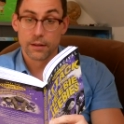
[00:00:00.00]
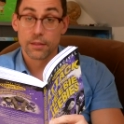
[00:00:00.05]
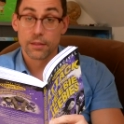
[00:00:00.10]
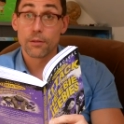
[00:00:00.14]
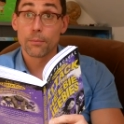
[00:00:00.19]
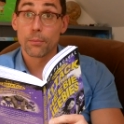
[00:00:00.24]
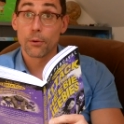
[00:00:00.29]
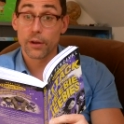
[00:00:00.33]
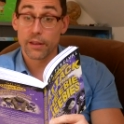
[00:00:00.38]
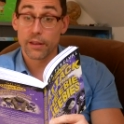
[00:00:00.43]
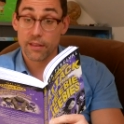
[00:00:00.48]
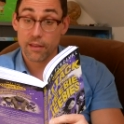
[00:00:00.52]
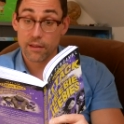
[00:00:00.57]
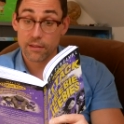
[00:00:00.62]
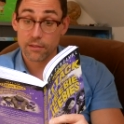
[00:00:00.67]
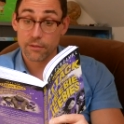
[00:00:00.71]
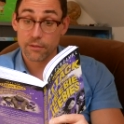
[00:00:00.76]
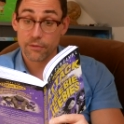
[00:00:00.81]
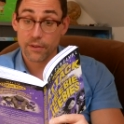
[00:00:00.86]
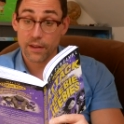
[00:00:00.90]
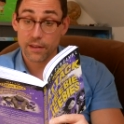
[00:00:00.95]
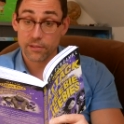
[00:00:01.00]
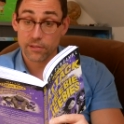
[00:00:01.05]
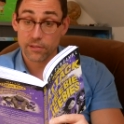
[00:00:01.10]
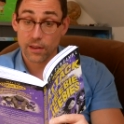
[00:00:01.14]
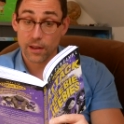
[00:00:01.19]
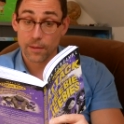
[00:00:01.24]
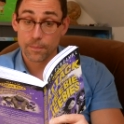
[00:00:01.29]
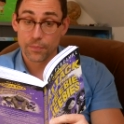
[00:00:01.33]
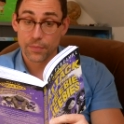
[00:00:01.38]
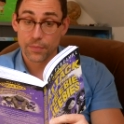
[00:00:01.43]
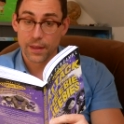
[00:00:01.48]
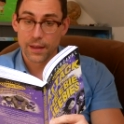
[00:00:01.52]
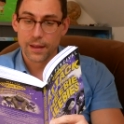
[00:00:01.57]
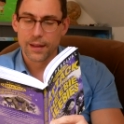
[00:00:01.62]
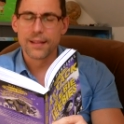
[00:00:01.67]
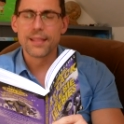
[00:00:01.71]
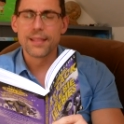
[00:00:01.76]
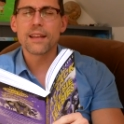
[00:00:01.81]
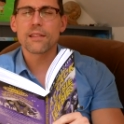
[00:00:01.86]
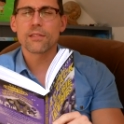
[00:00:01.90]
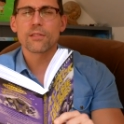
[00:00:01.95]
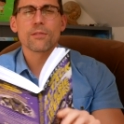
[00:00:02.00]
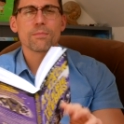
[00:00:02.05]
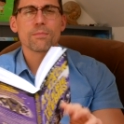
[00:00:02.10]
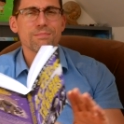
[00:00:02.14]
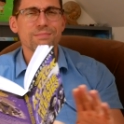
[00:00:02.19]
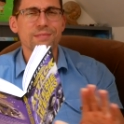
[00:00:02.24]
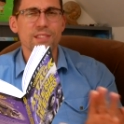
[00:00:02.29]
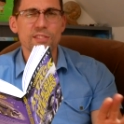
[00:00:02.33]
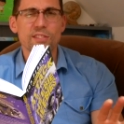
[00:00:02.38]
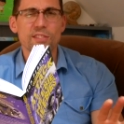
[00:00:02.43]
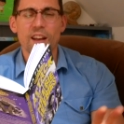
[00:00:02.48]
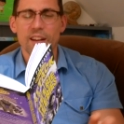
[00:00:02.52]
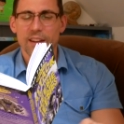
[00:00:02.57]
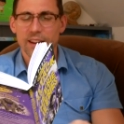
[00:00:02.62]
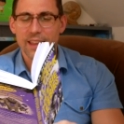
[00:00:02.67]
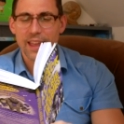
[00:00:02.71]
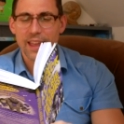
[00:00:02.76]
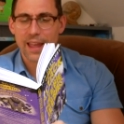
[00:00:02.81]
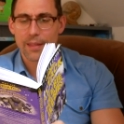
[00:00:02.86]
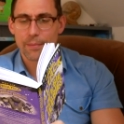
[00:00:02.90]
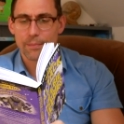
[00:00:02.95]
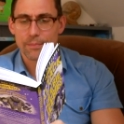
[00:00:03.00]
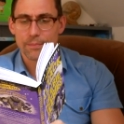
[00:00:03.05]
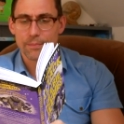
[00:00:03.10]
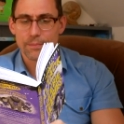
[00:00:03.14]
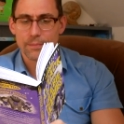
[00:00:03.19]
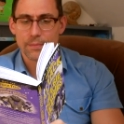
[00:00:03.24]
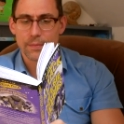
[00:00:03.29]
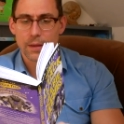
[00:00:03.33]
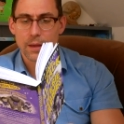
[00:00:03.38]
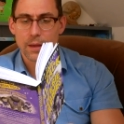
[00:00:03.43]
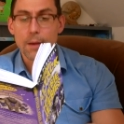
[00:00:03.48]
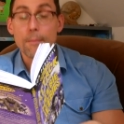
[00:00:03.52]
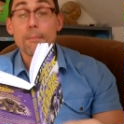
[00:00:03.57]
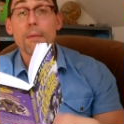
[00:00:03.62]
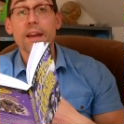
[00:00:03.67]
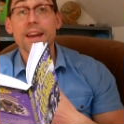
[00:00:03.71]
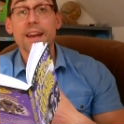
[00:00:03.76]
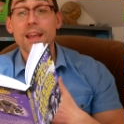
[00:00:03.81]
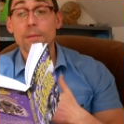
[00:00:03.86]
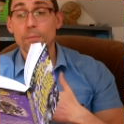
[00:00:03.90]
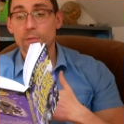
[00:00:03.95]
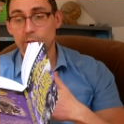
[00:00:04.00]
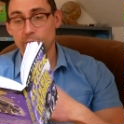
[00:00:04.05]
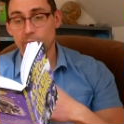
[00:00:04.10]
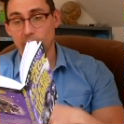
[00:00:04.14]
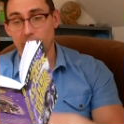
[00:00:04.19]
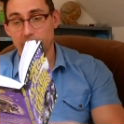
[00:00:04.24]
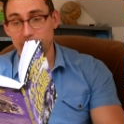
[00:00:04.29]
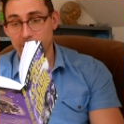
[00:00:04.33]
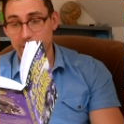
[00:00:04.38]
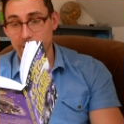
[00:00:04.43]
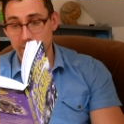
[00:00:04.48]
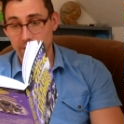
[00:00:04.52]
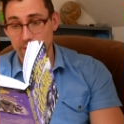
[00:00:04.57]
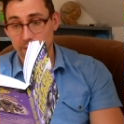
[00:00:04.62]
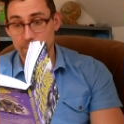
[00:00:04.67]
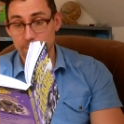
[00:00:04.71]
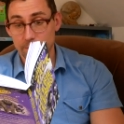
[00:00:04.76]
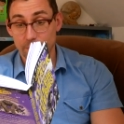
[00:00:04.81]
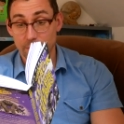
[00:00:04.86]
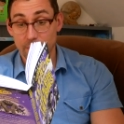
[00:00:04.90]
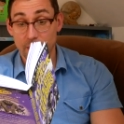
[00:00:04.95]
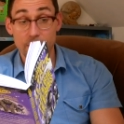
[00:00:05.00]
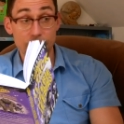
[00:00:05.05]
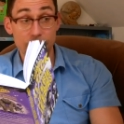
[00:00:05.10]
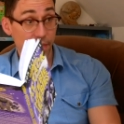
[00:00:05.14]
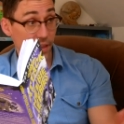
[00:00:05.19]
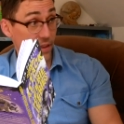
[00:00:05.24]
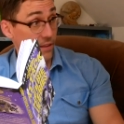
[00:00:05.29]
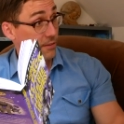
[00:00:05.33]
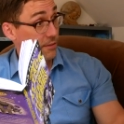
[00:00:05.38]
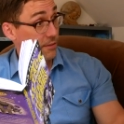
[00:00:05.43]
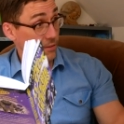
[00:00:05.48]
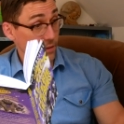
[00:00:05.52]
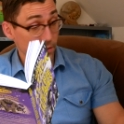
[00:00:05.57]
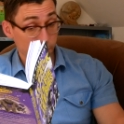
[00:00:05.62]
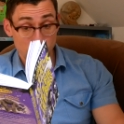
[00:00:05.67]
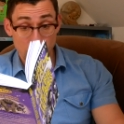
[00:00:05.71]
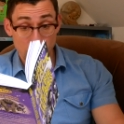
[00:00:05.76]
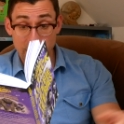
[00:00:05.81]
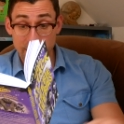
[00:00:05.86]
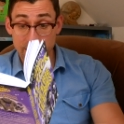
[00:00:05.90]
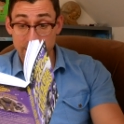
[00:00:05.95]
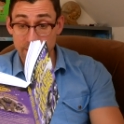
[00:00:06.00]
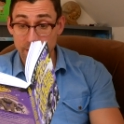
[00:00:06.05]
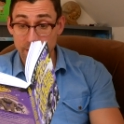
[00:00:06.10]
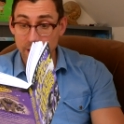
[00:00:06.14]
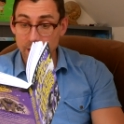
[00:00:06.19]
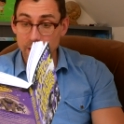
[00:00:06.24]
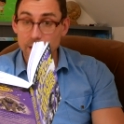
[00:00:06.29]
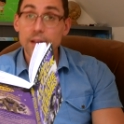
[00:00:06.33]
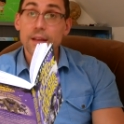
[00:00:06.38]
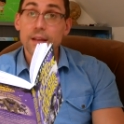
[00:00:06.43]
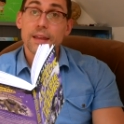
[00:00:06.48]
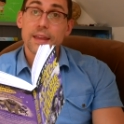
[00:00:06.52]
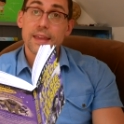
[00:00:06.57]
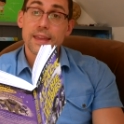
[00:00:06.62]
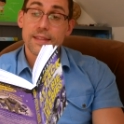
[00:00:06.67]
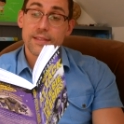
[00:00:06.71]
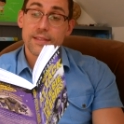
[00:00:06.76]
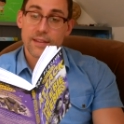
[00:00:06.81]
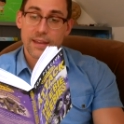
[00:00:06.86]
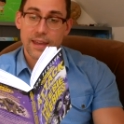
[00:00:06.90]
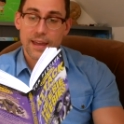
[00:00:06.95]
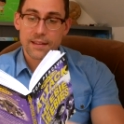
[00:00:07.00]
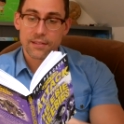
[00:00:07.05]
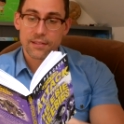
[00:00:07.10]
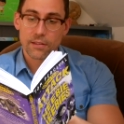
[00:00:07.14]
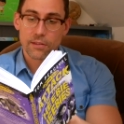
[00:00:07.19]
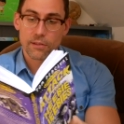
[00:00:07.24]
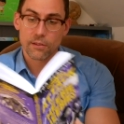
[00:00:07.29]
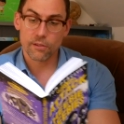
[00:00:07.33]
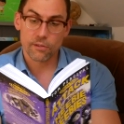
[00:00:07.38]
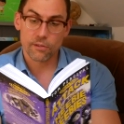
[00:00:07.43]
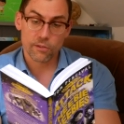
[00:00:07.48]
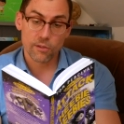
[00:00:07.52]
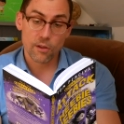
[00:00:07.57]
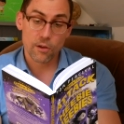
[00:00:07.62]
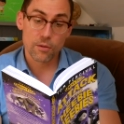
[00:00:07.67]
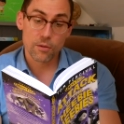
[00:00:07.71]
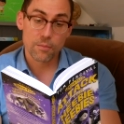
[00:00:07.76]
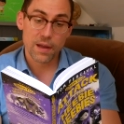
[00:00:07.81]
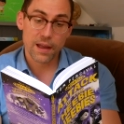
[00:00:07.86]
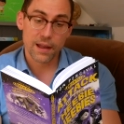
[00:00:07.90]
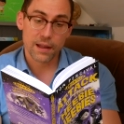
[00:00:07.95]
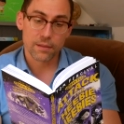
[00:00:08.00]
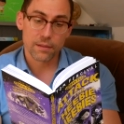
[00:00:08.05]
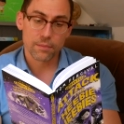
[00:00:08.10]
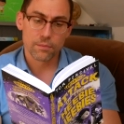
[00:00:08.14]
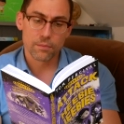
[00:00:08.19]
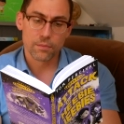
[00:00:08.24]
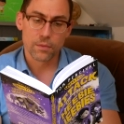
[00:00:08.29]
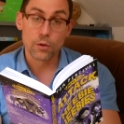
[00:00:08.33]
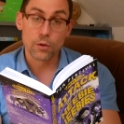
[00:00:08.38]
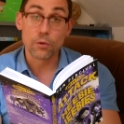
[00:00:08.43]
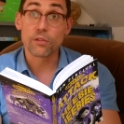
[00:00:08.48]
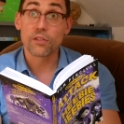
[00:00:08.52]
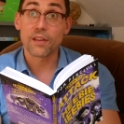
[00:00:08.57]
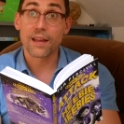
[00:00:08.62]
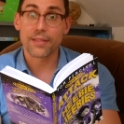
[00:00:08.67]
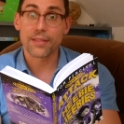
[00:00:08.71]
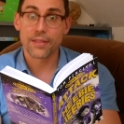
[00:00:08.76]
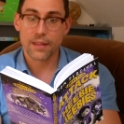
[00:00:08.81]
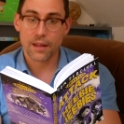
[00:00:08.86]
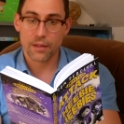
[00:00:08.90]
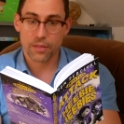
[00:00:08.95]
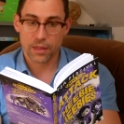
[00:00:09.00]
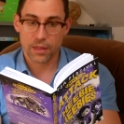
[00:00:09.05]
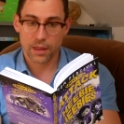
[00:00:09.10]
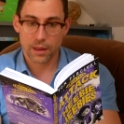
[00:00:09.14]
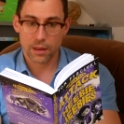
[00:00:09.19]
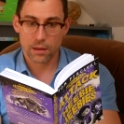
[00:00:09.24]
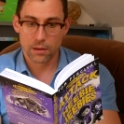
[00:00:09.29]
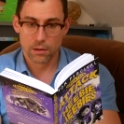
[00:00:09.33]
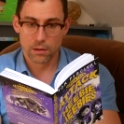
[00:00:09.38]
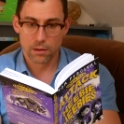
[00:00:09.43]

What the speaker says: The boy turned to face her. Let's start again. My name's Silas, and this is Wade. He indicated the stone man, who said nothing.